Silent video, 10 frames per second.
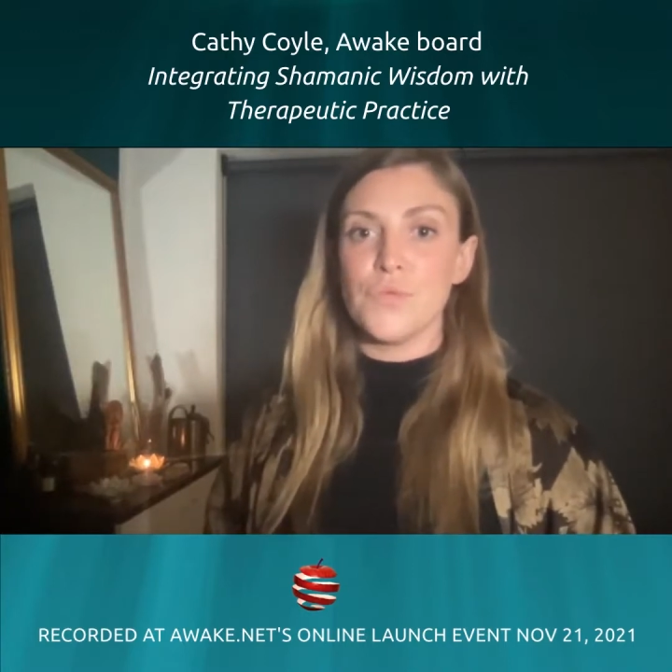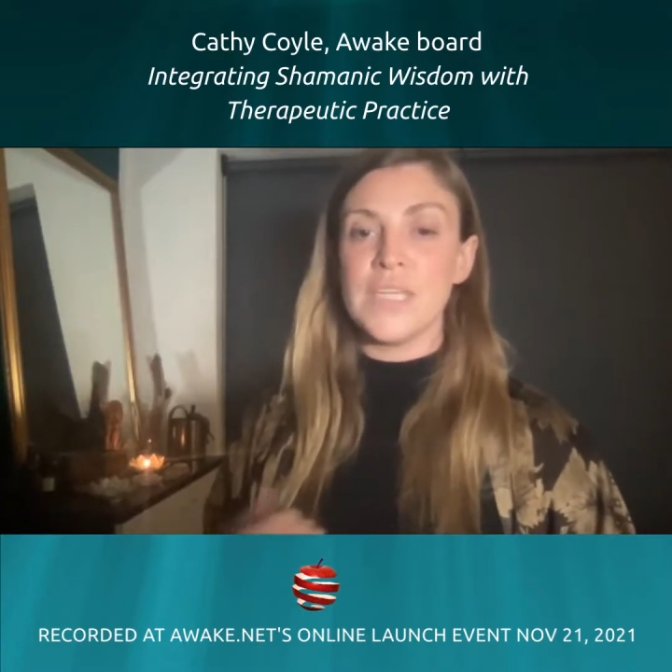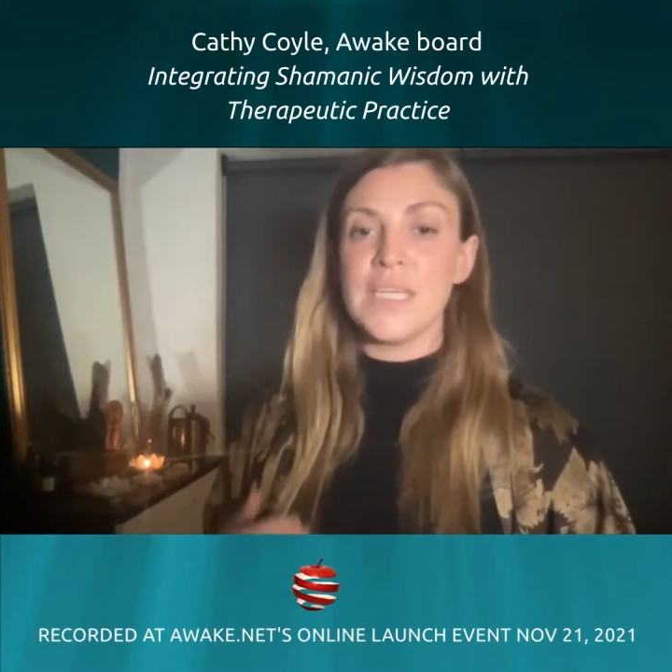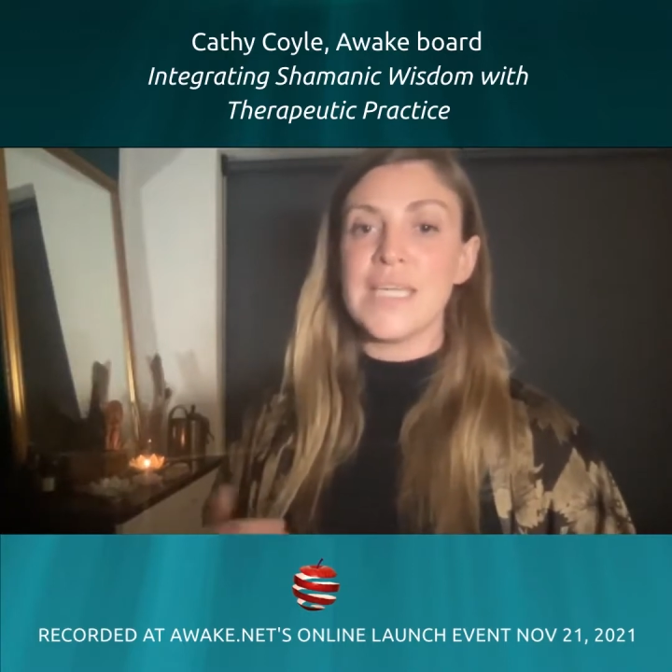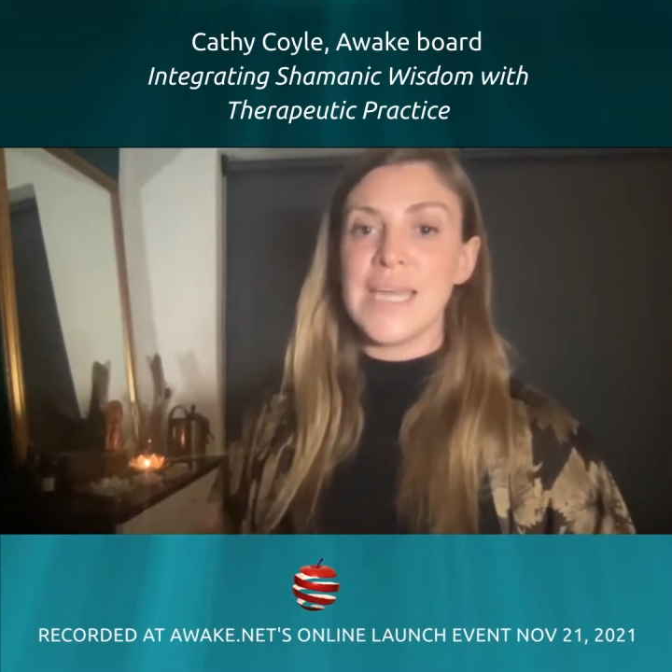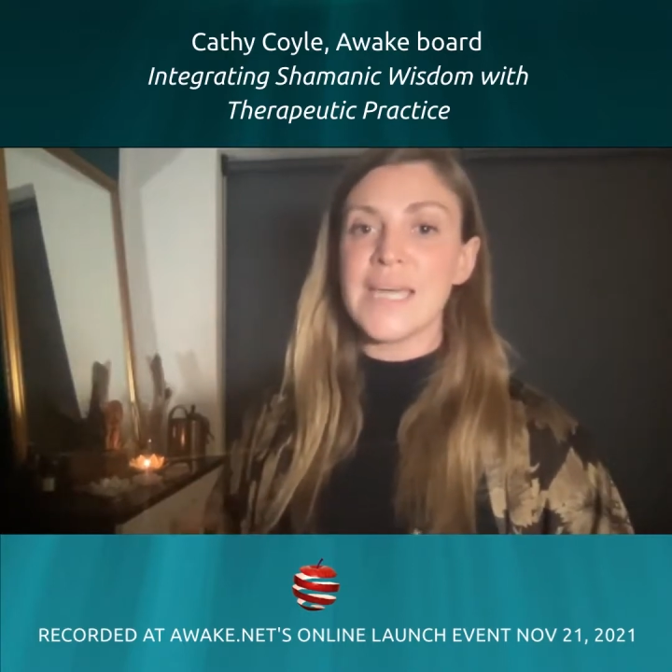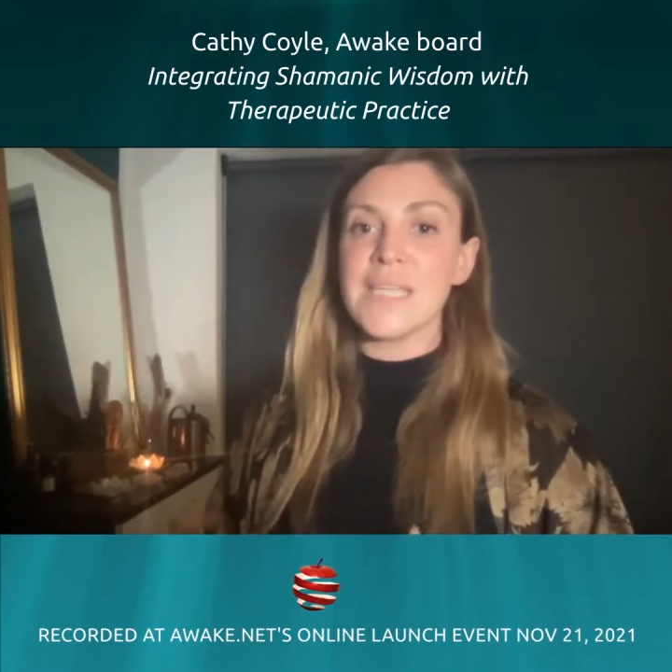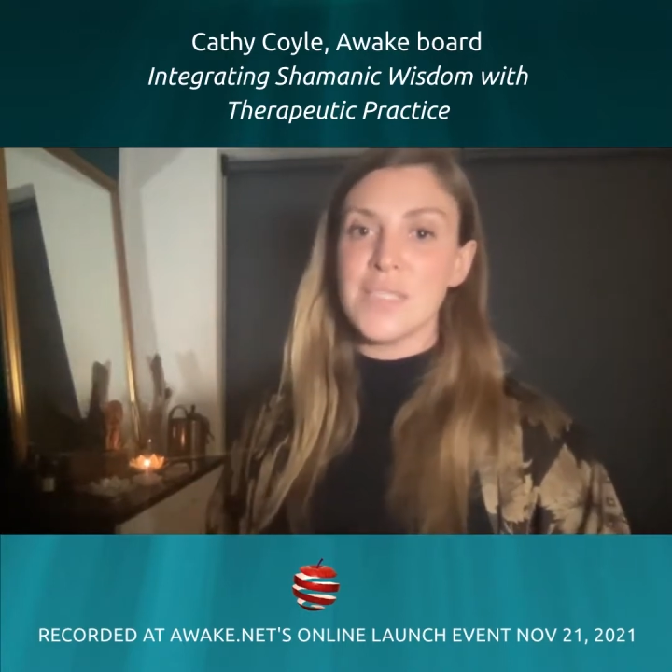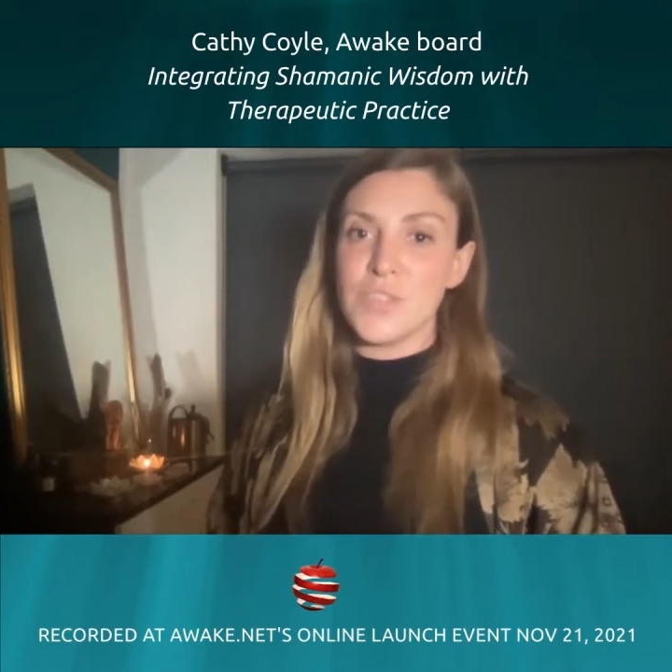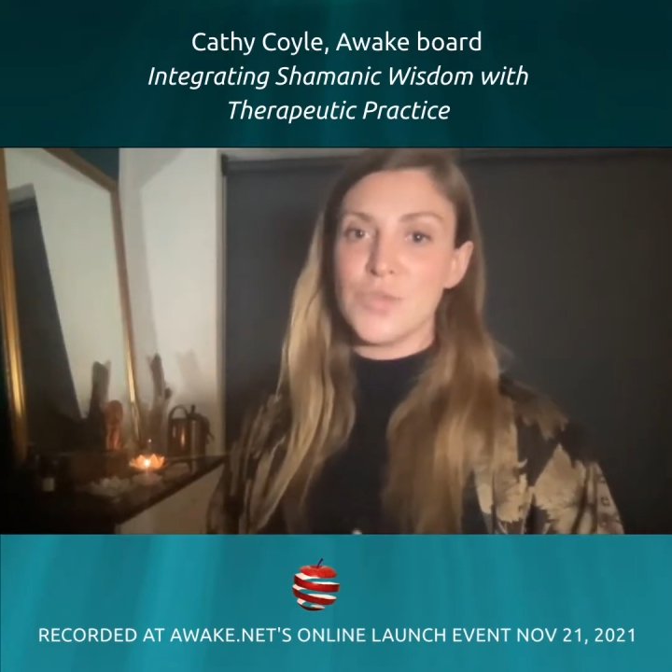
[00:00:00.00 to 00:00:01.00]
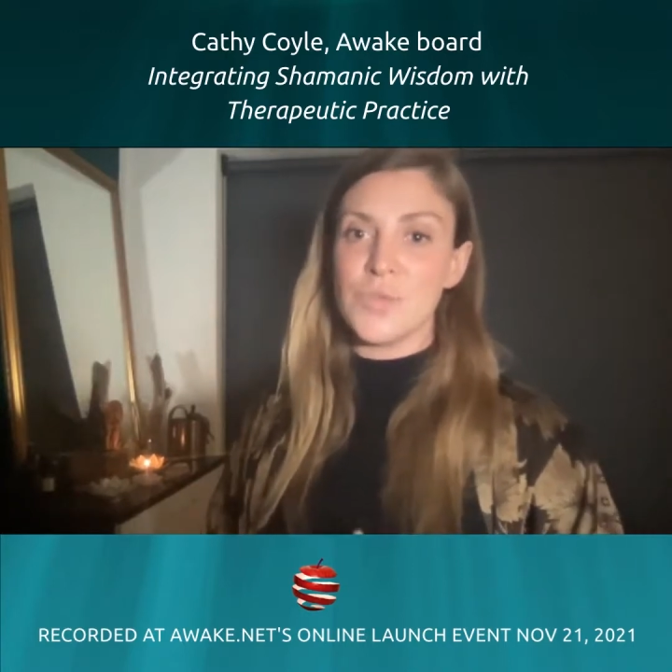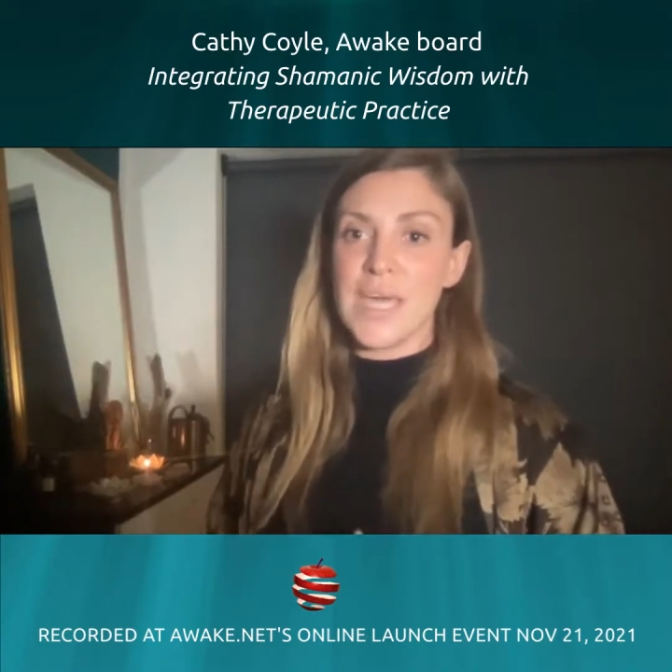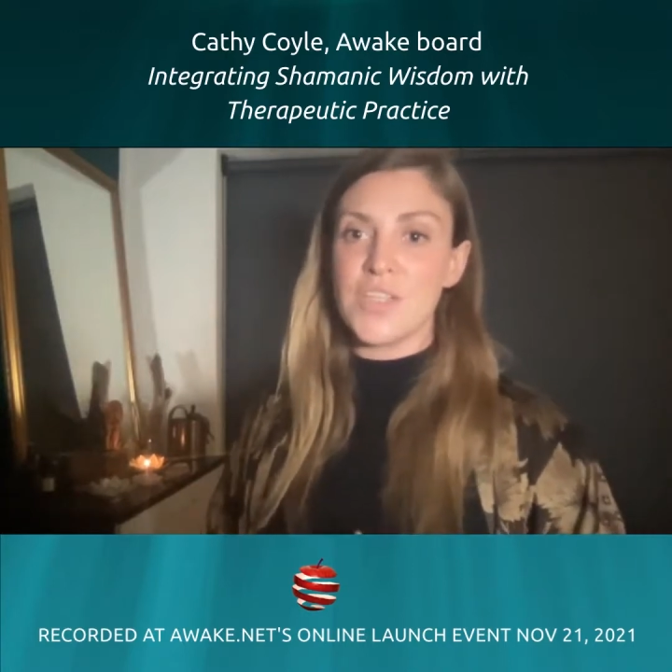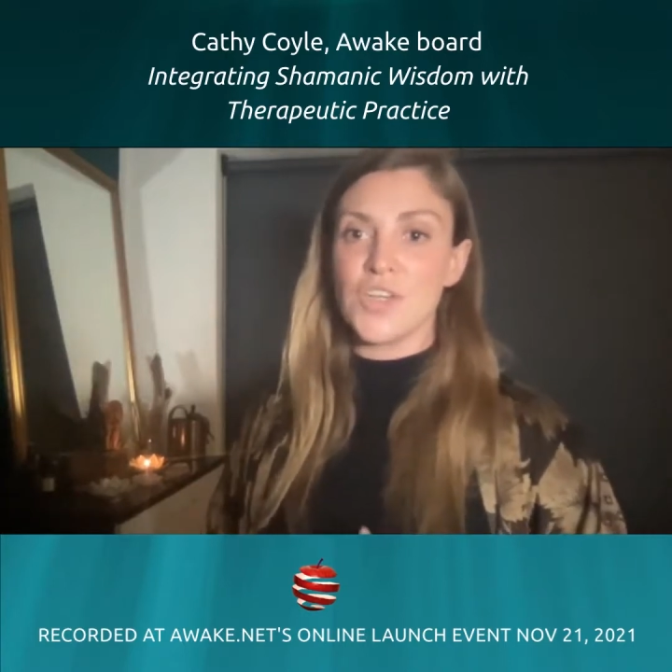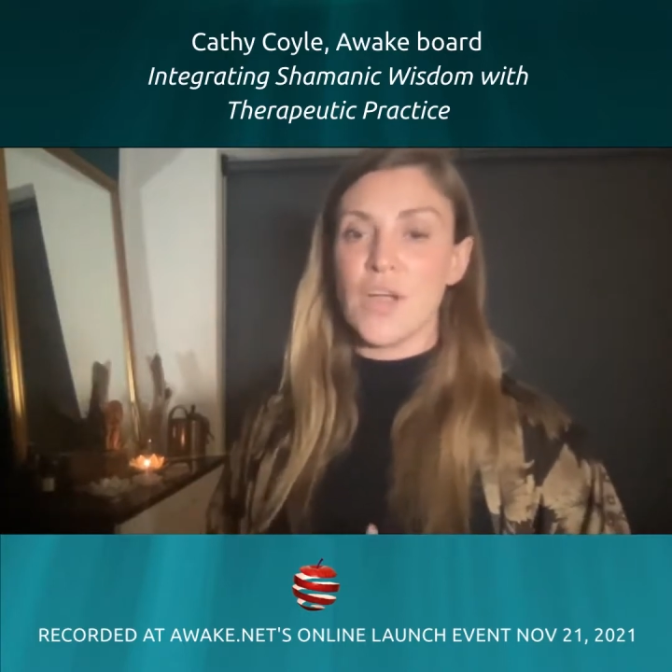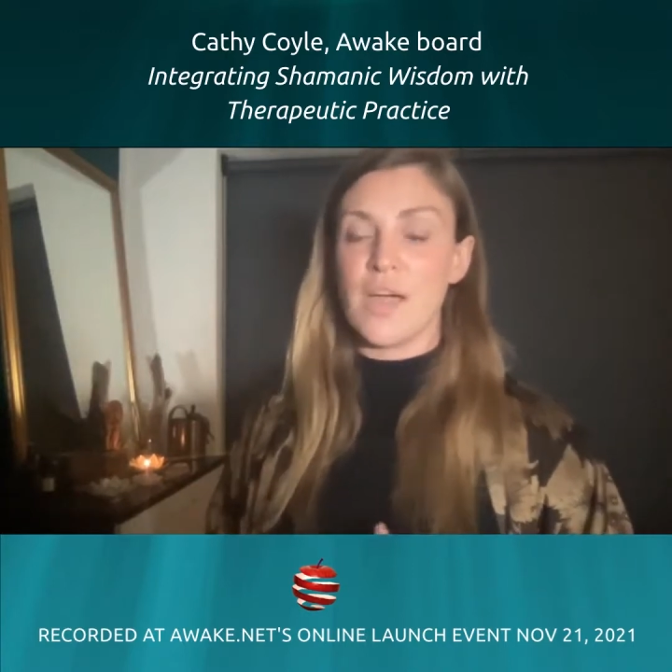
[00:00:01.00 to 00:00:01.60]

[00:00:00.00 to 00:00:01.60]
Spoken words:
reconnecting to nature,